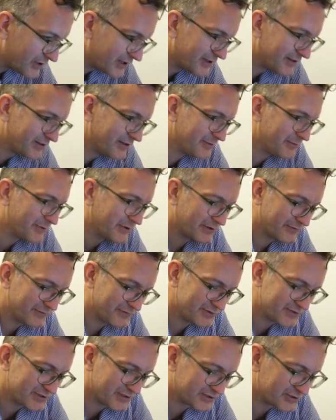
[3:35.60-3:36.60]
I'm a little bit
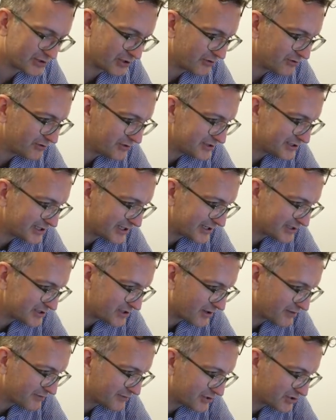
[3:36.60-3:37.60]
confused now. Total size
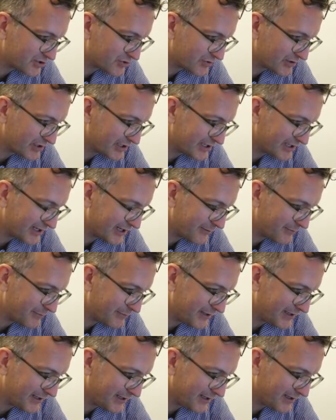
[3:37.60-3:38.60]
after shrink in
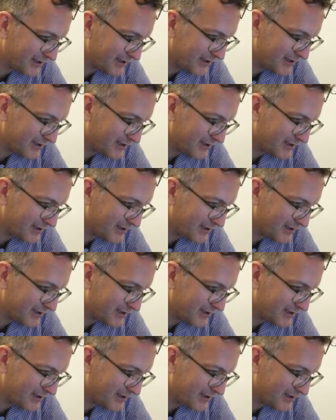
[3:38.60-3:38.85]
MB.